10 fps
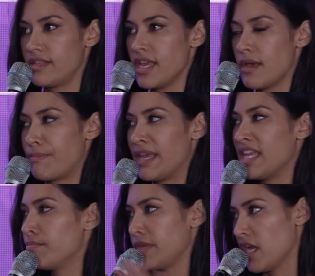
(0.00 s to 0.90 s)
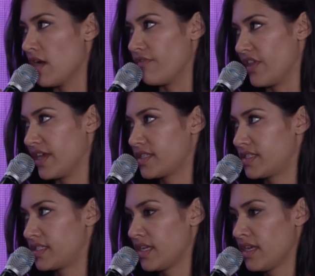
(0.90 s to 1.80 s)
the epitome of
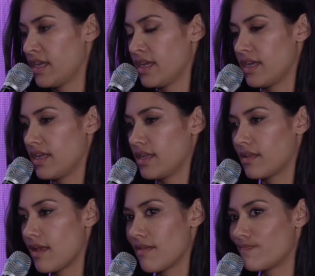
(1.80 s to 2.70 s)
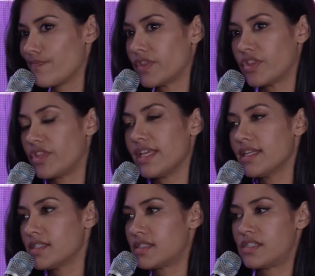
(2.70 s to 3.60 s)
this.
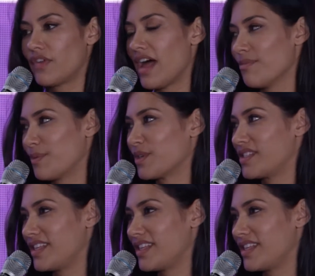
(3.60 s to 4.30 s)
These developers,